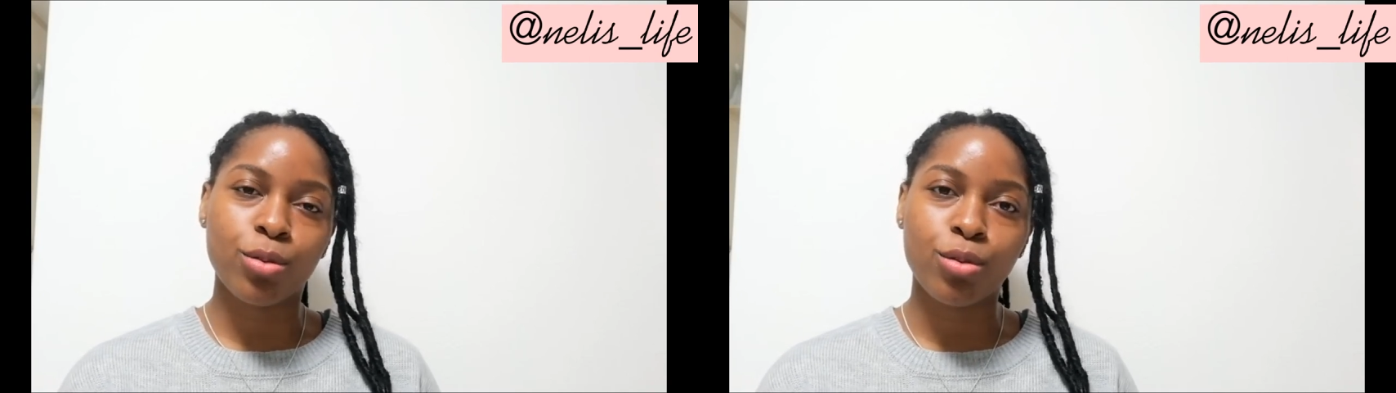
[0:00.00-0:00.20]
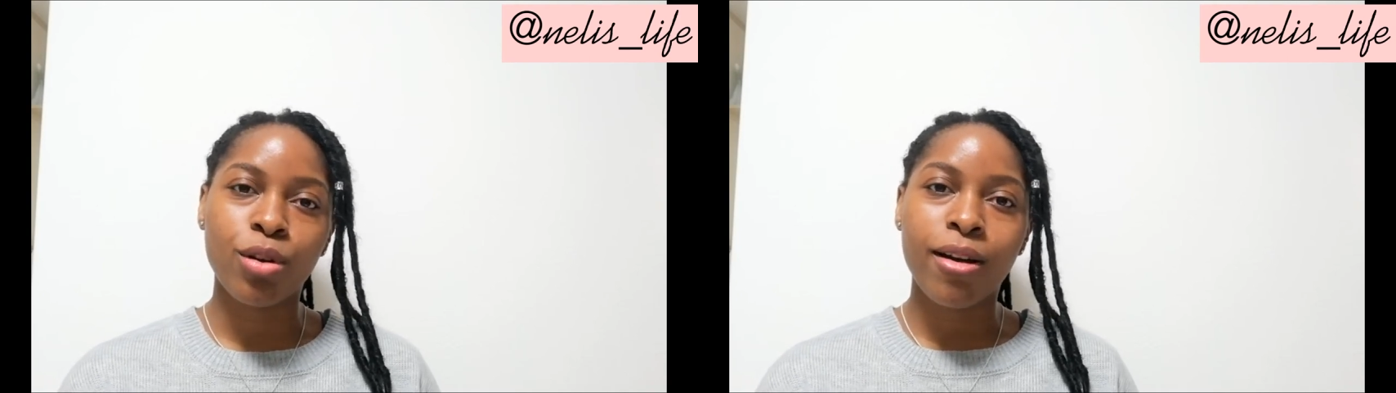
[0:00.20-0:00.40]

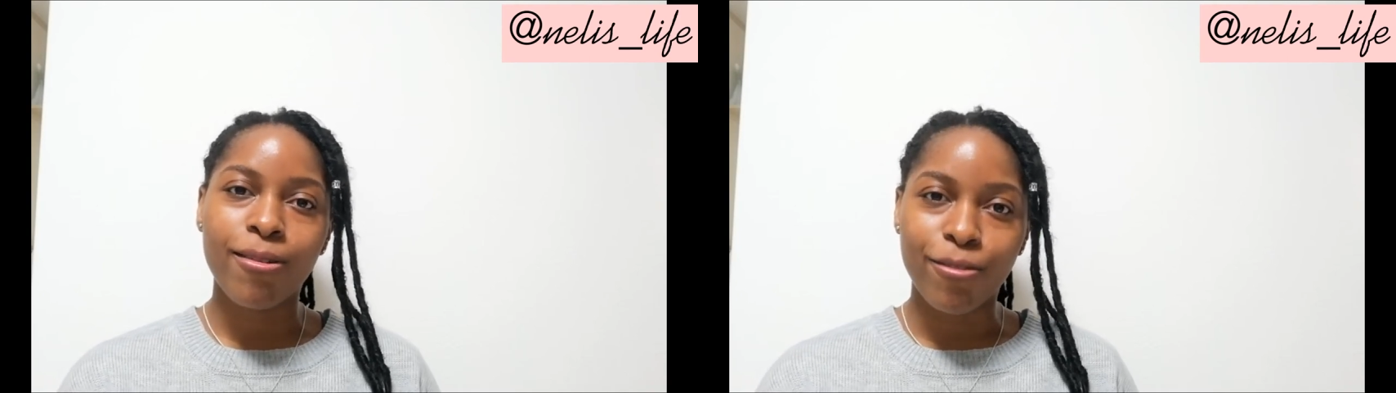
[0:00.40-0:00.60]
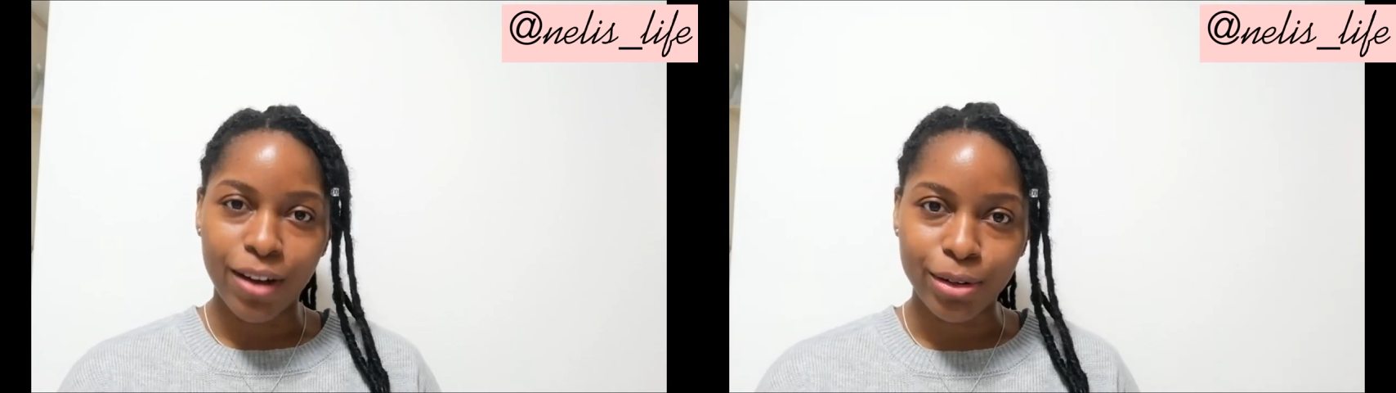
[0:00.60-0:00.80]
who
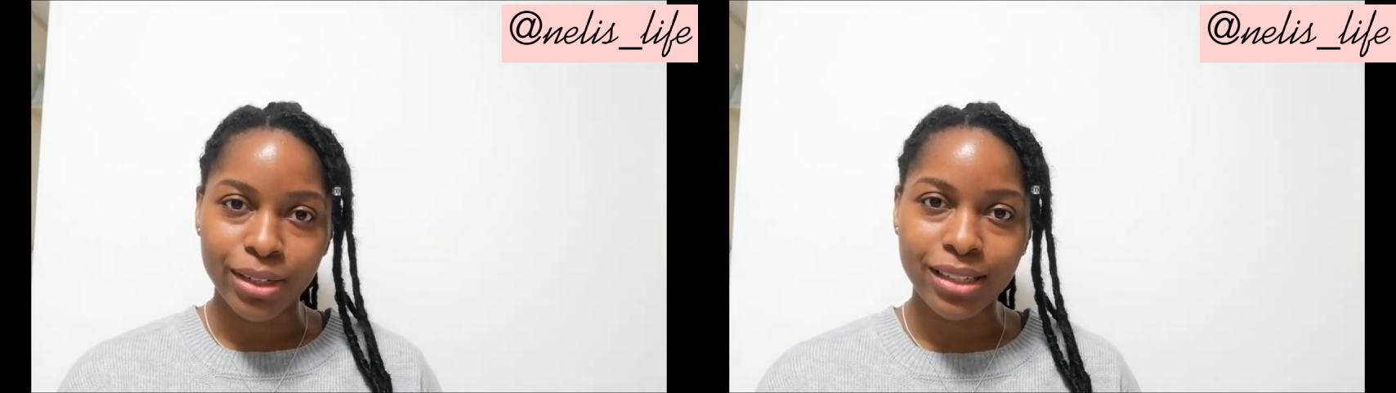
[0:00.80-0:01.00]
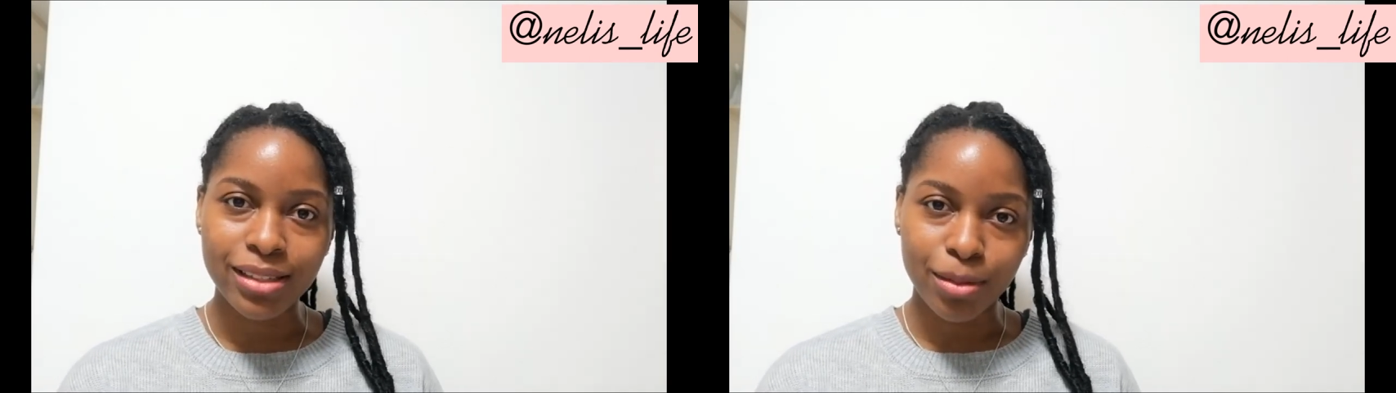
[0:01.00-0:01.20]

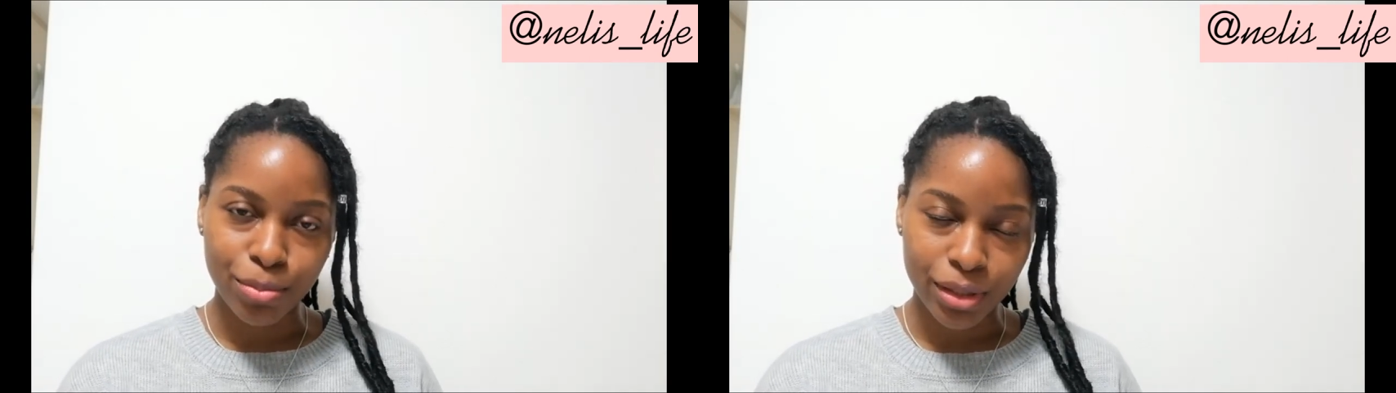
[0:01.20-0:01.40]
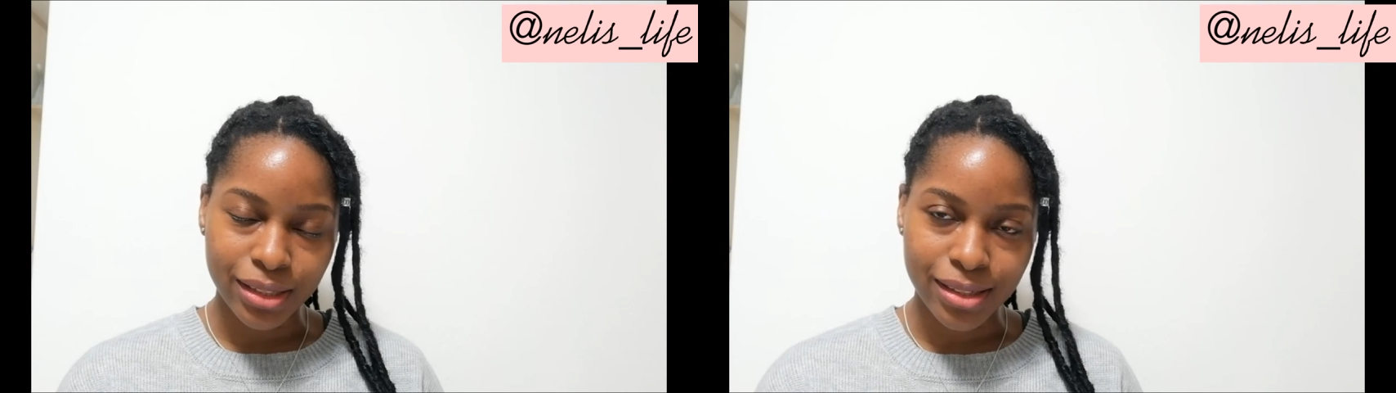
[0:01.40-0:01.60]
violates the
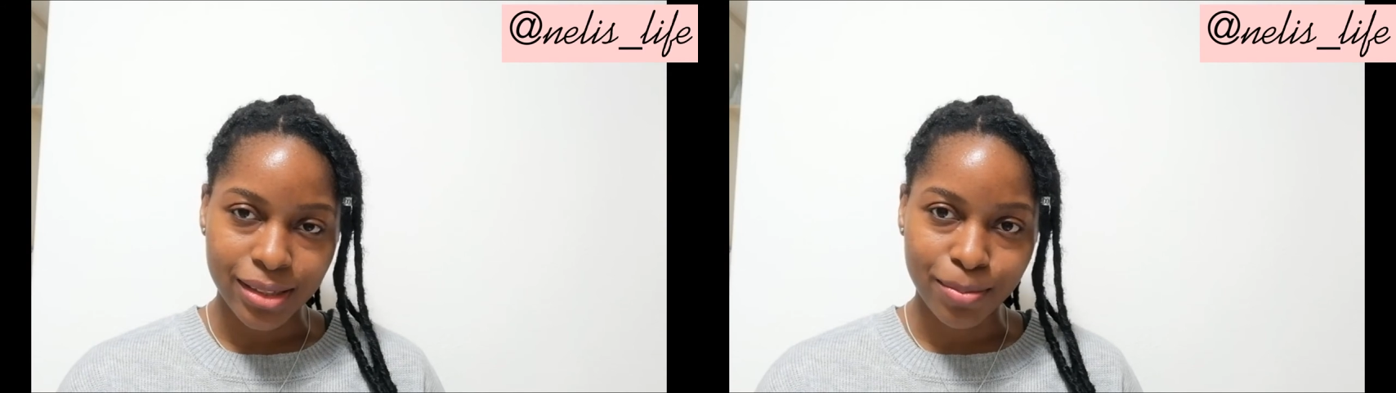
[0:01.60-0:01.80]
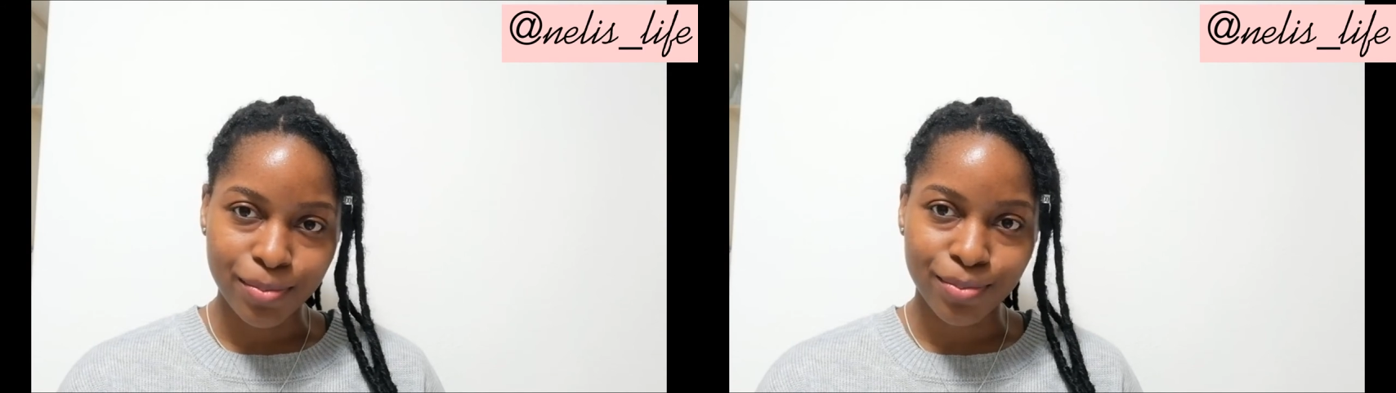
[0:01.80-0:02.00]
policy.